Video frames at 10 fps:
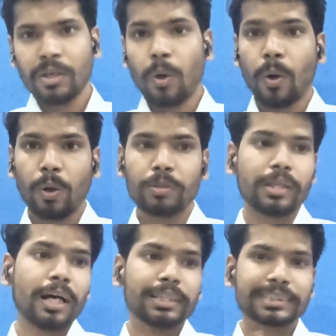or
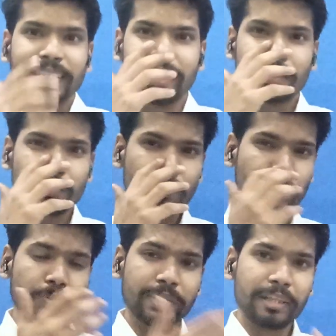asking it
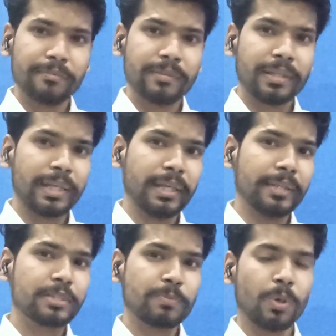to give a
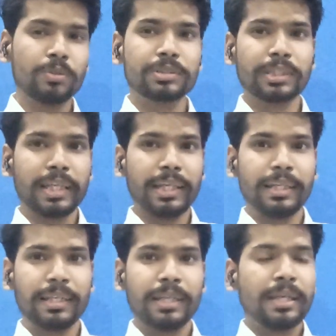response
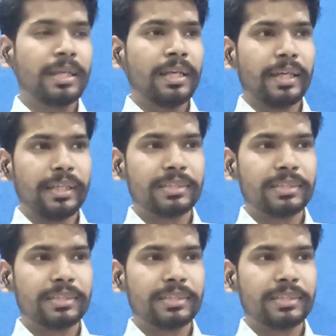in a